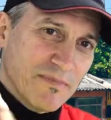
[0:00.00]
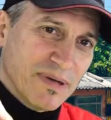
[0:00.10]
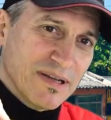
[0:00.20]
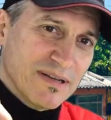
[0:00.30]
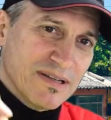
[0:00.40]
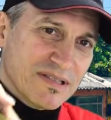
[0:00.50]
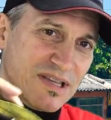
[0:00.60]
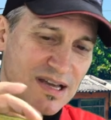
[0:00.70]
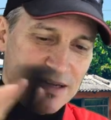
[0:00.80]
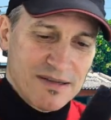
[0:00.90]
but it's
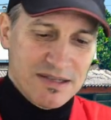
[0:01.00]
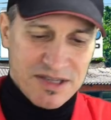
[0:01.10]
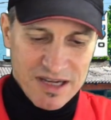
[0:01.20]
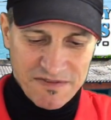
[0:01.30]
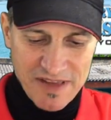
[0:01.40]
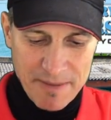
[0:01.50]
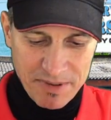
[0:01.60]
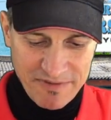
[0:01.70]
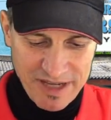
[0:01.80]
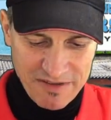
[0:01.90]
got a
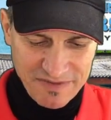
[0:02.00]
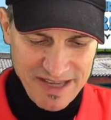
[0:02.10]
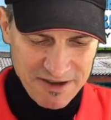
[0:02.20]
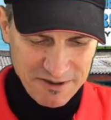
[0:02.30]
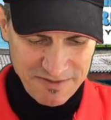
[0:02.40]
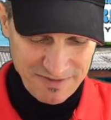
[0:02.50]
flapper valve. Now,